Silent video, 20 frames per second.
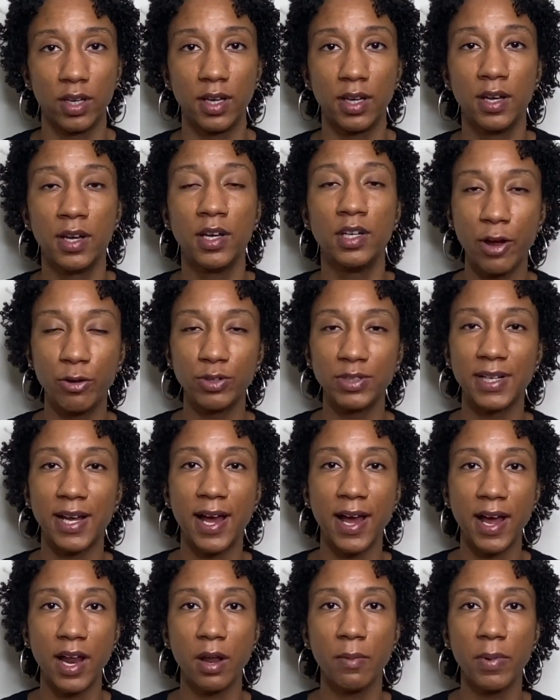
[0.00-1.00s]
It was
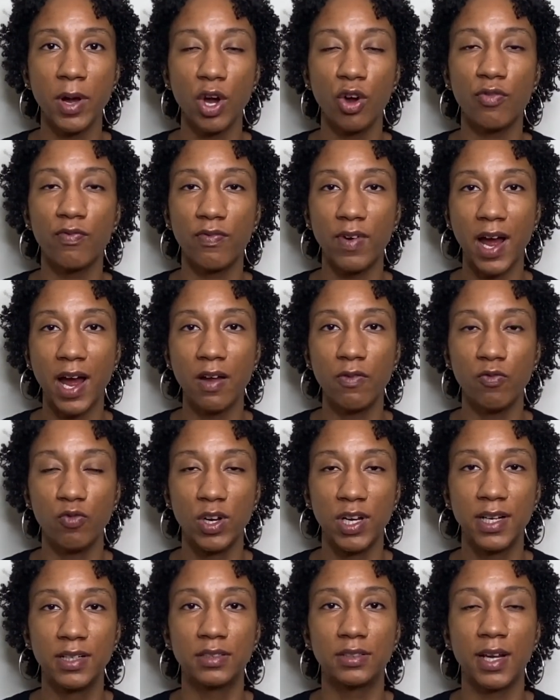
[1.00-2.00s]
at about 5
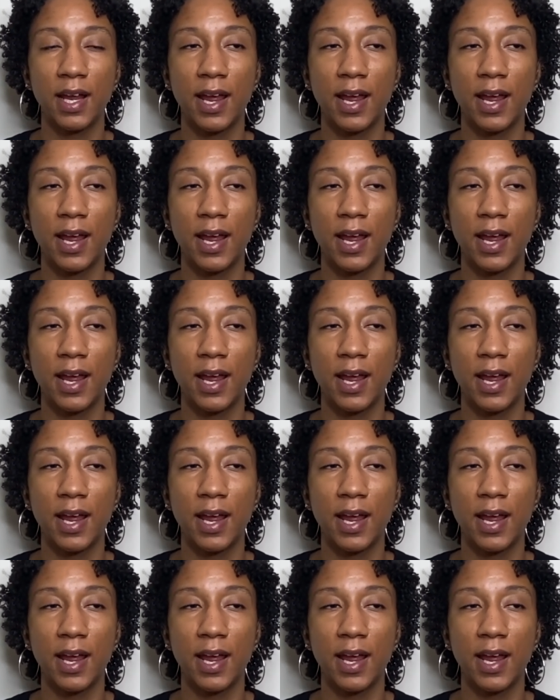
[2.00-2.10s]
weeks,